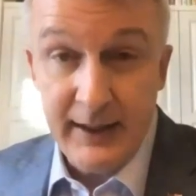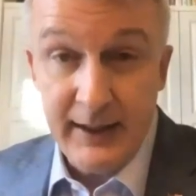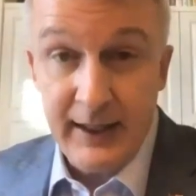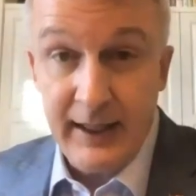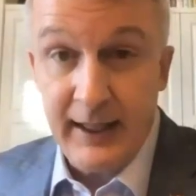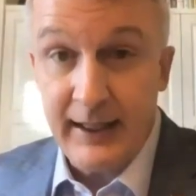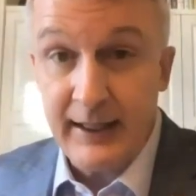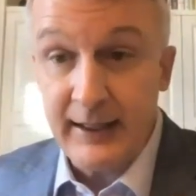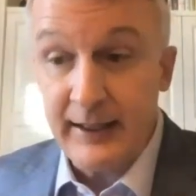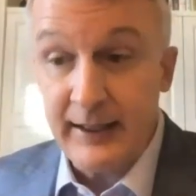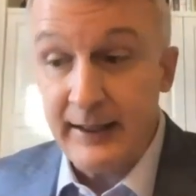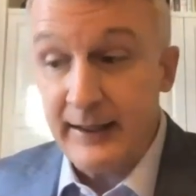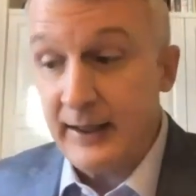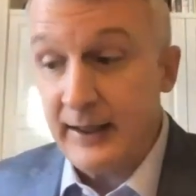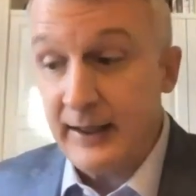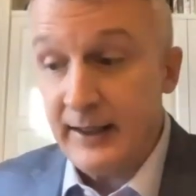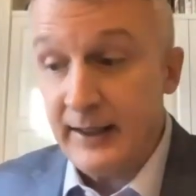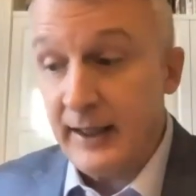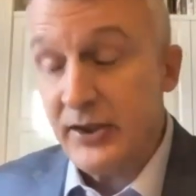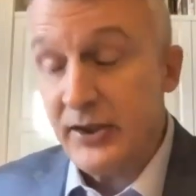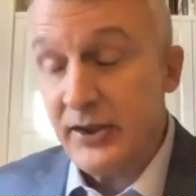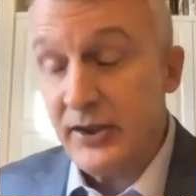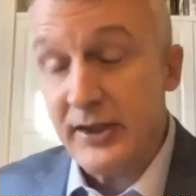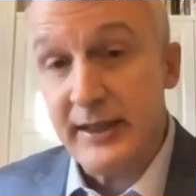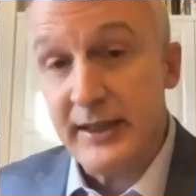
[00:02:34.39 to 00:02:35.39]
and
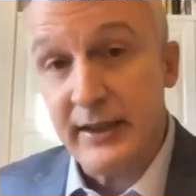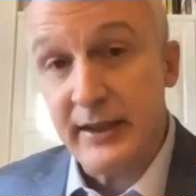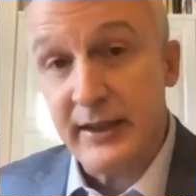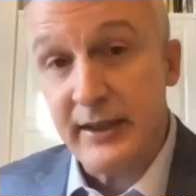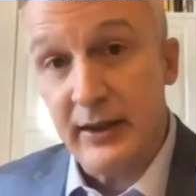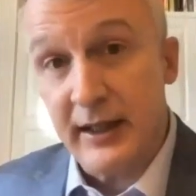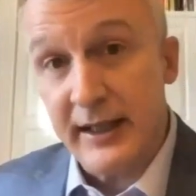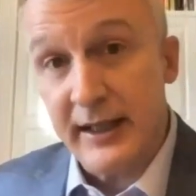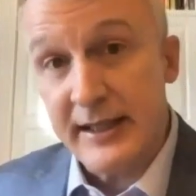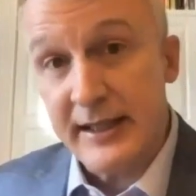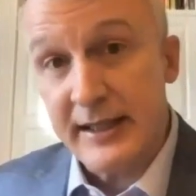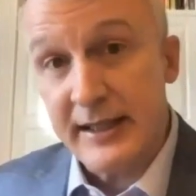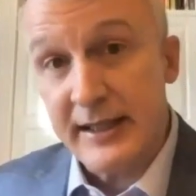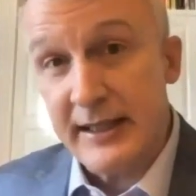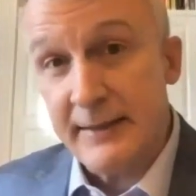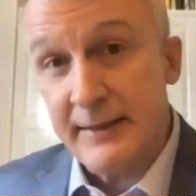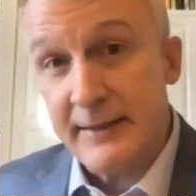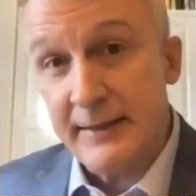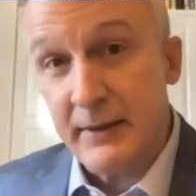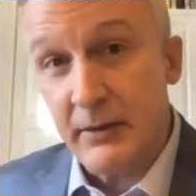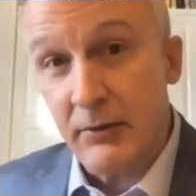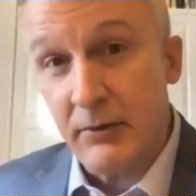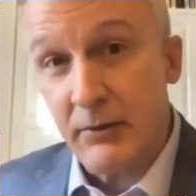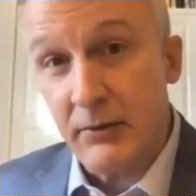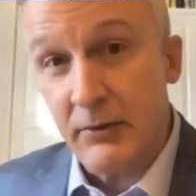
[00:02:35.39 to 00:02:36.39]
not just in the United States,
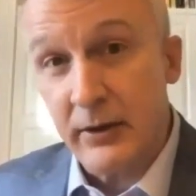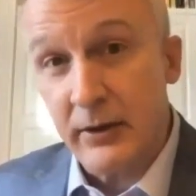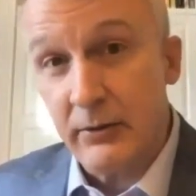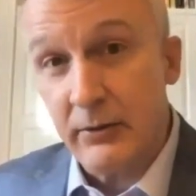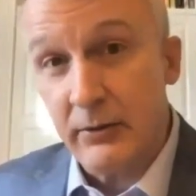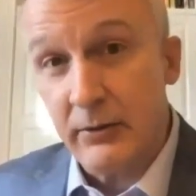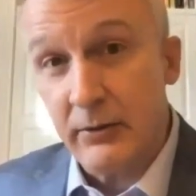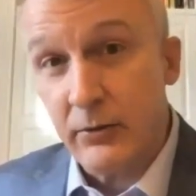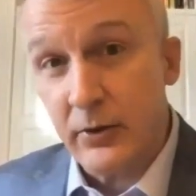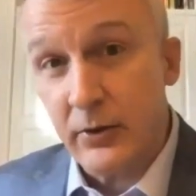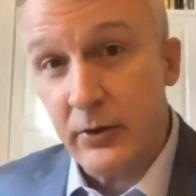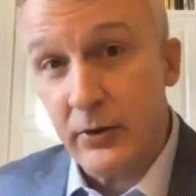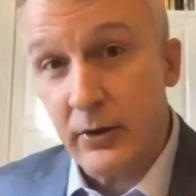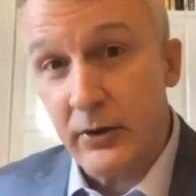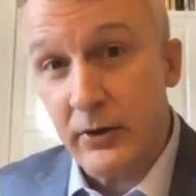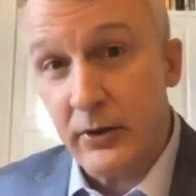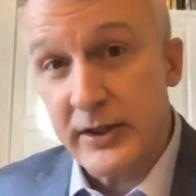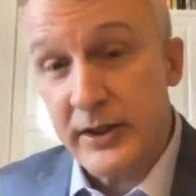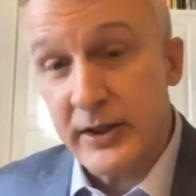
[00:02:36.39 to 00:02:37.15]
but around the world.